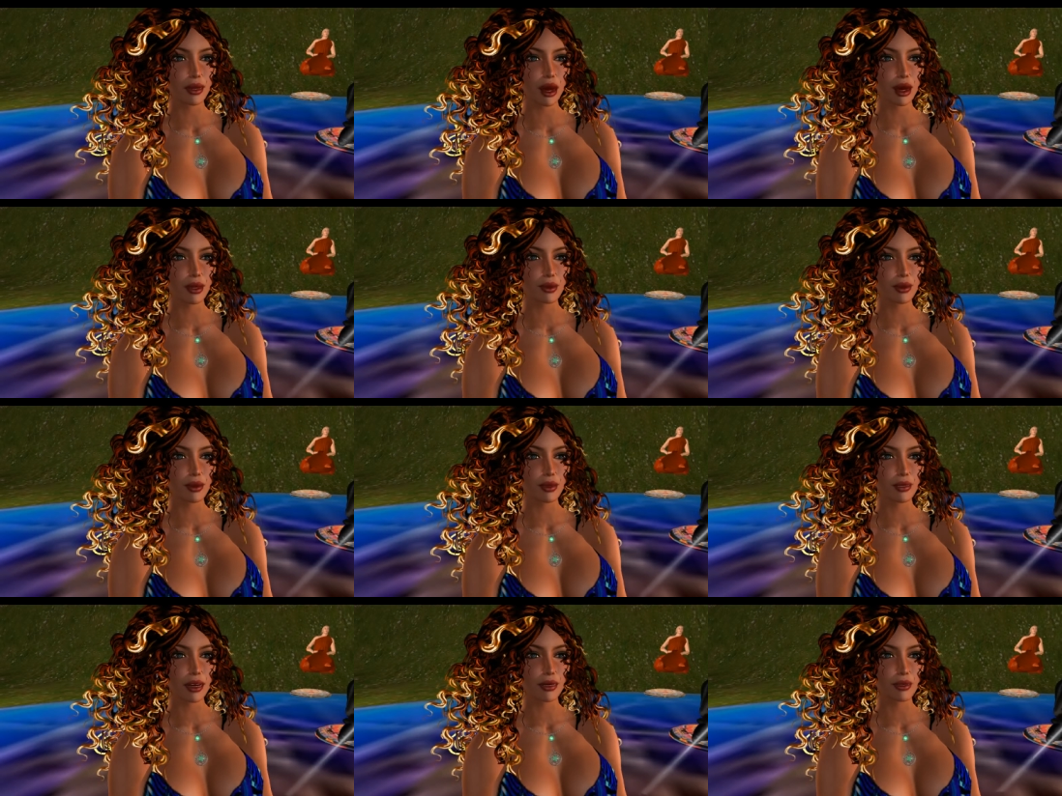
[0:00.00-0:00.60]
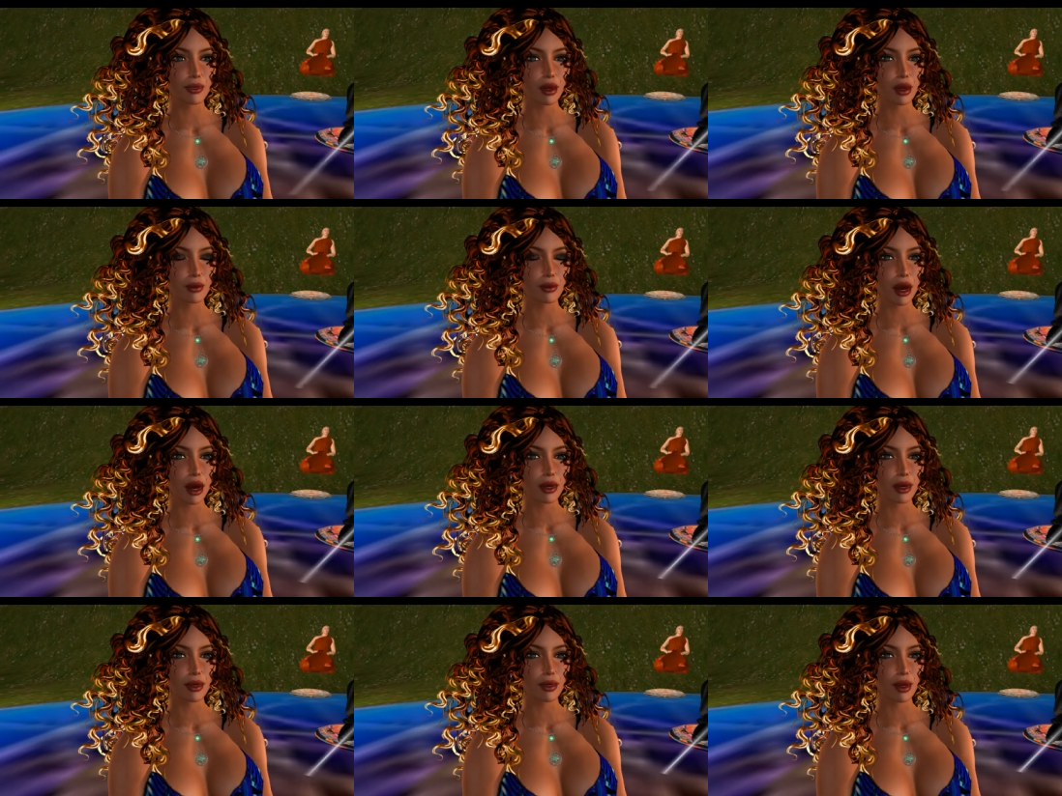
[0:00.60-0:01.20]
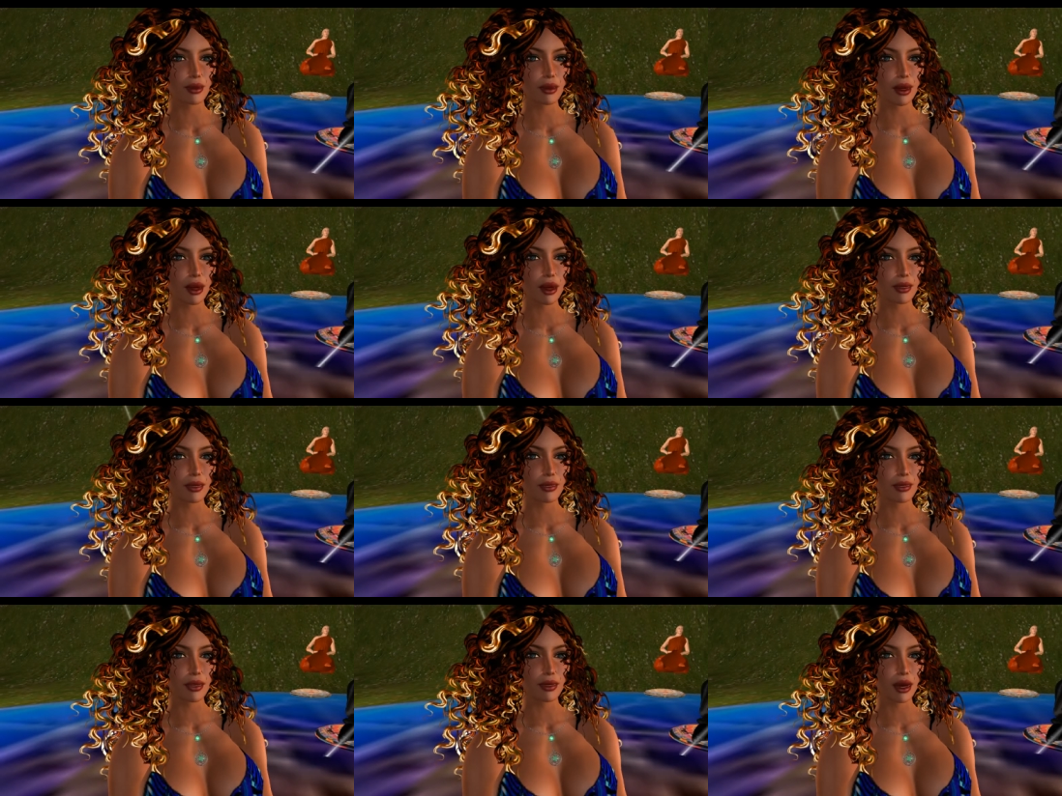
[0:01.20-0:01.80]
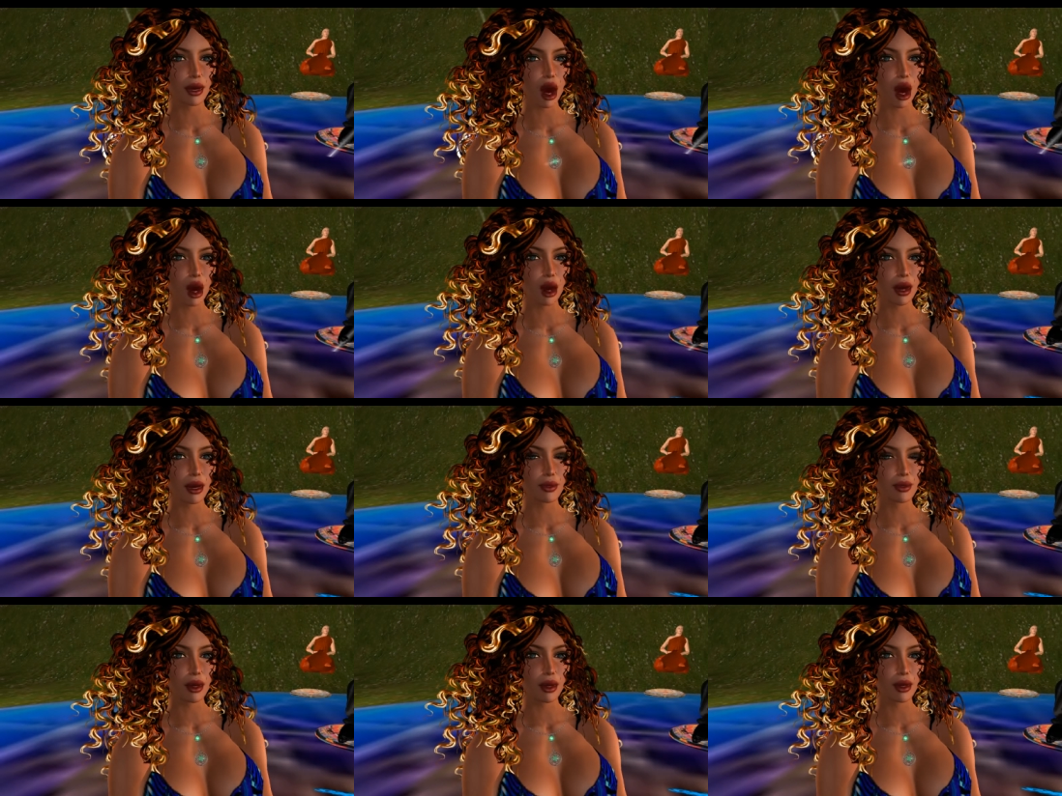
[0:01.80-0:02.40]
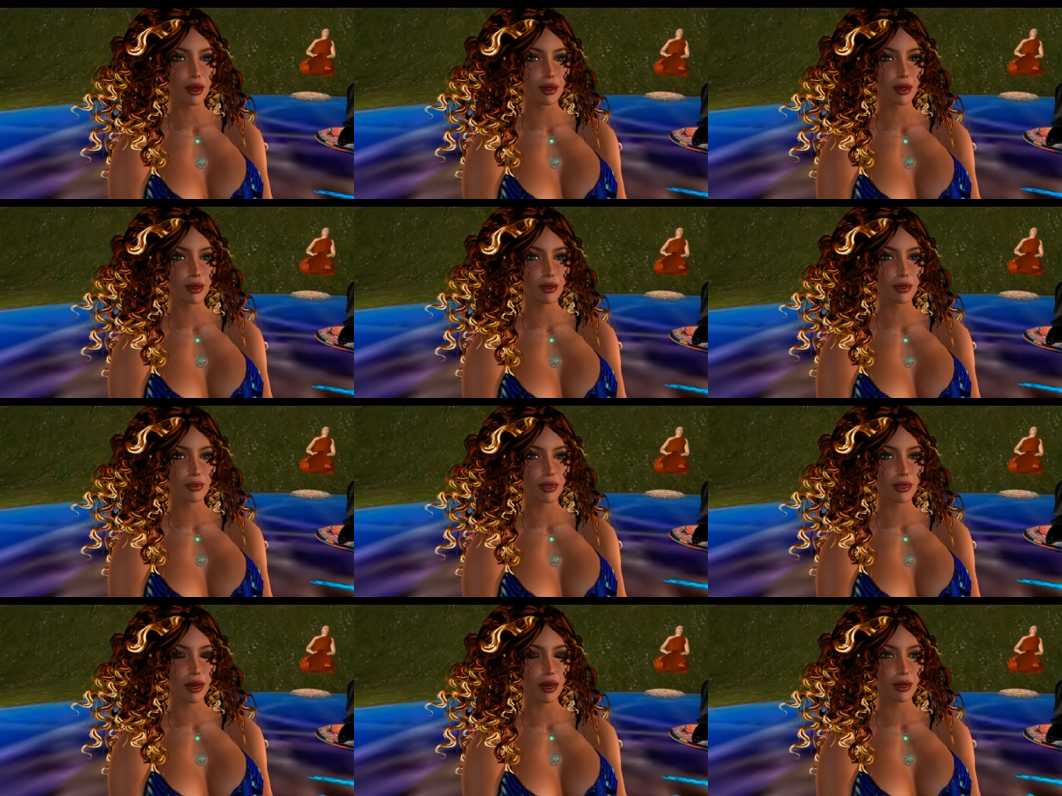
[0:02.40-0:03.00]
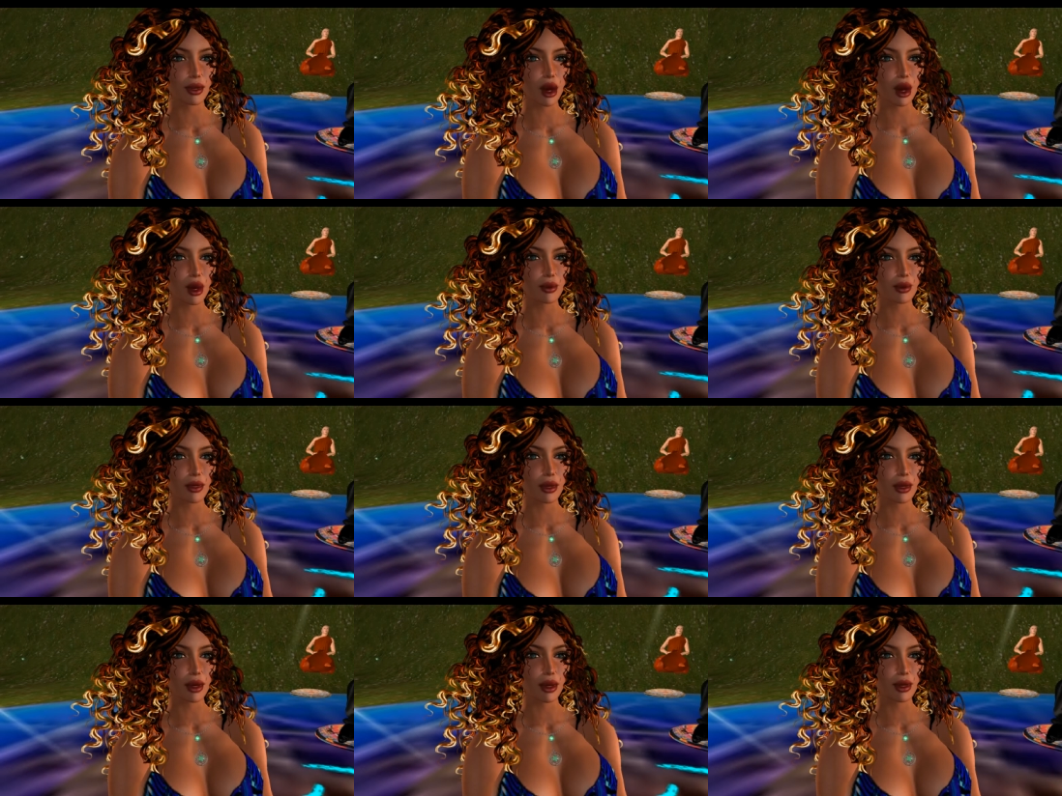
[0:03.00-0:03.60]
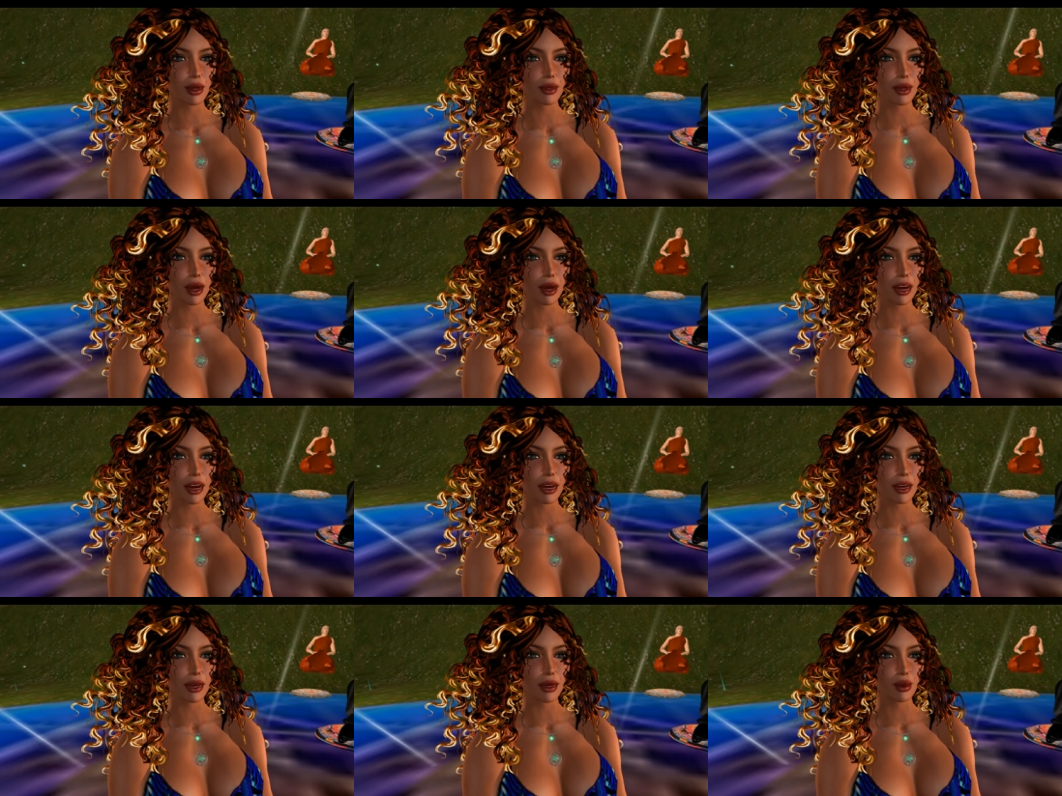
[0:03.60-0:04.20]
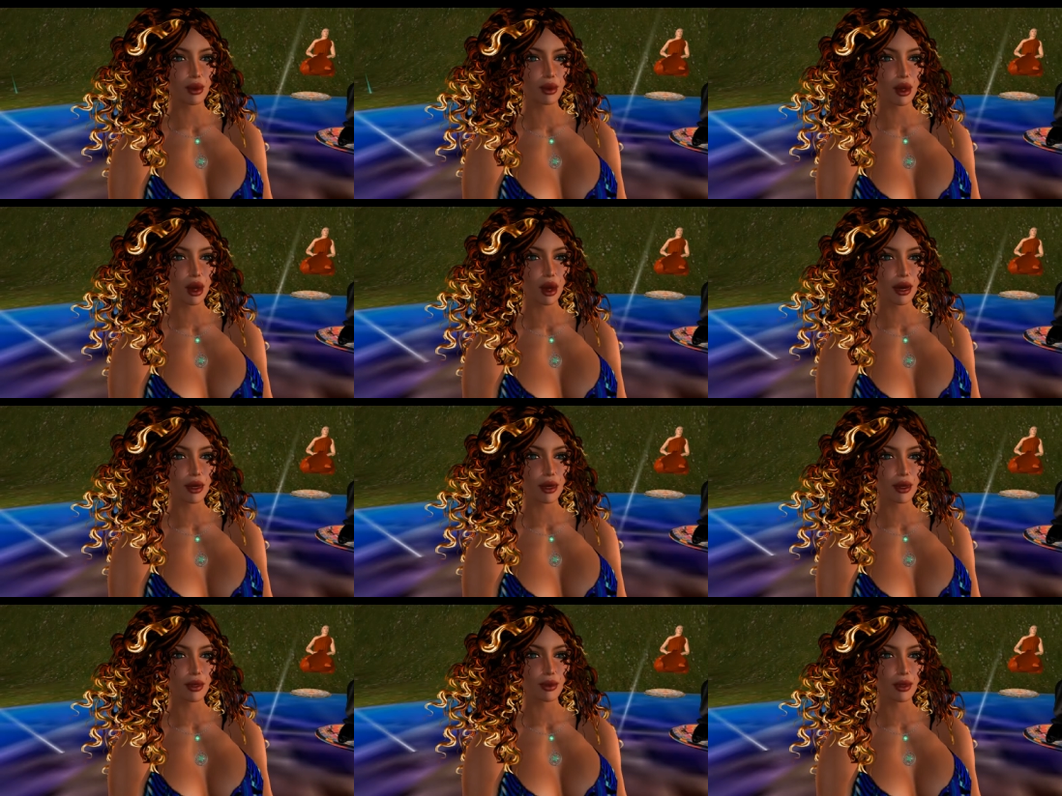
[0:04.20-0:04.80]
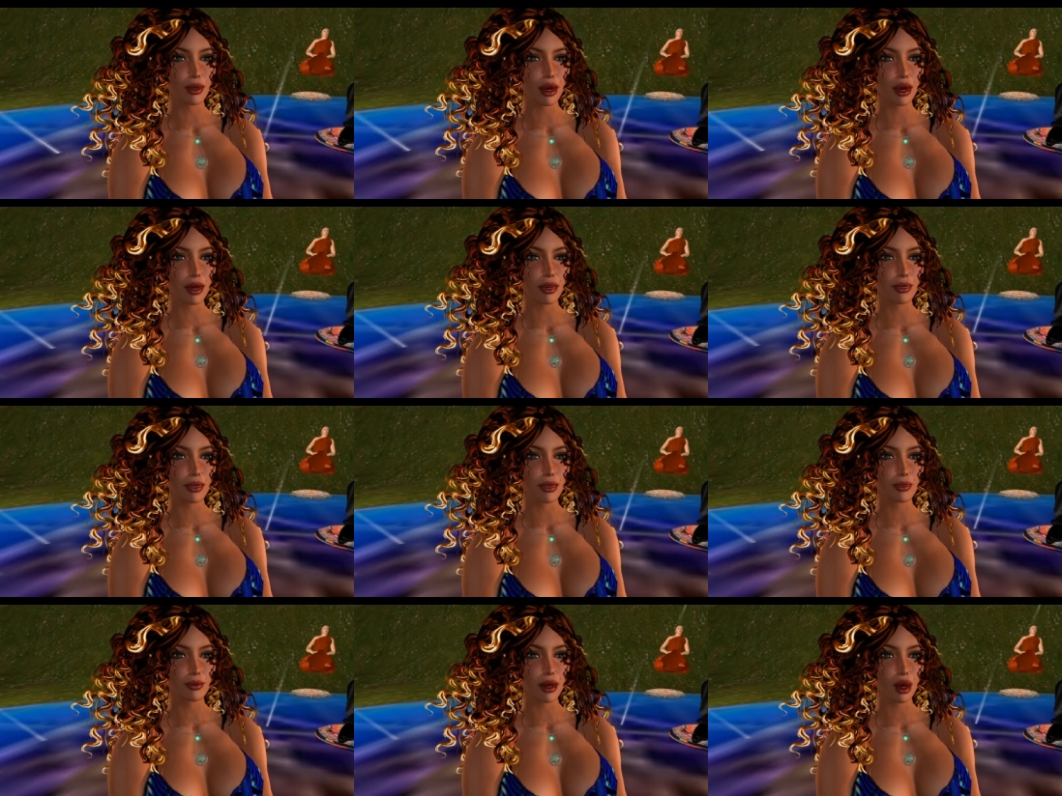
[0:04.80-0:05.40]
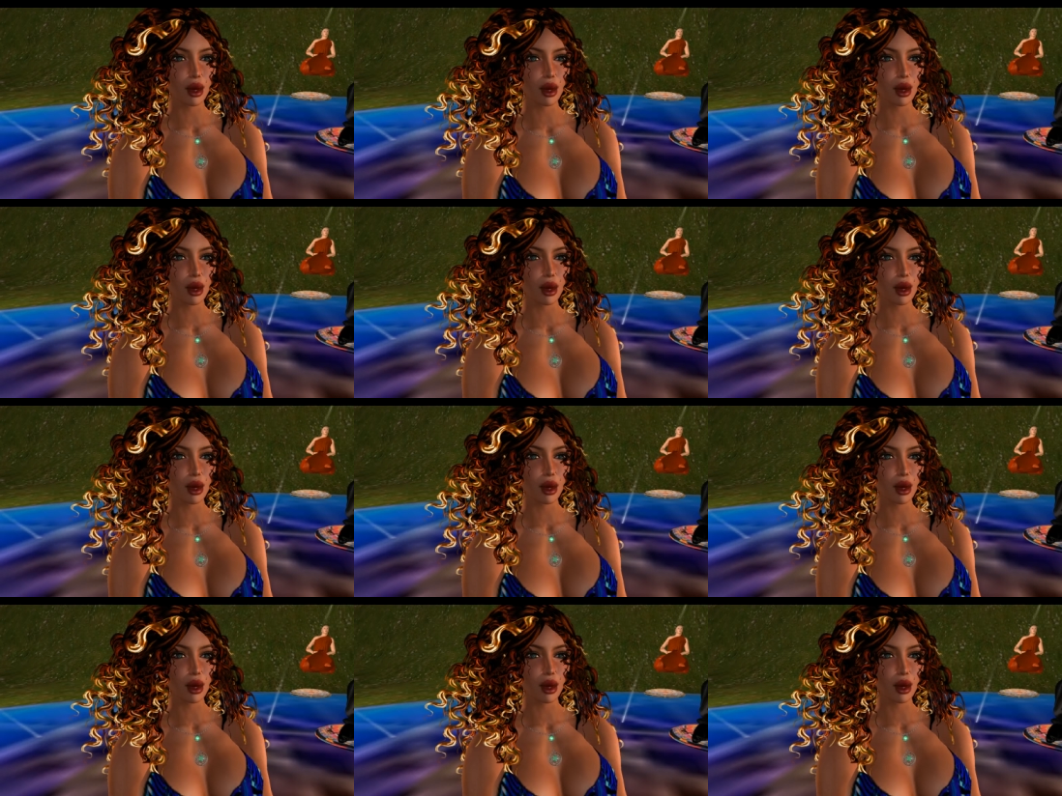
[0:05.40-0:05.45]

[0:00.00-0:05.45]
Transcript: It is up to each individual to accept the healing or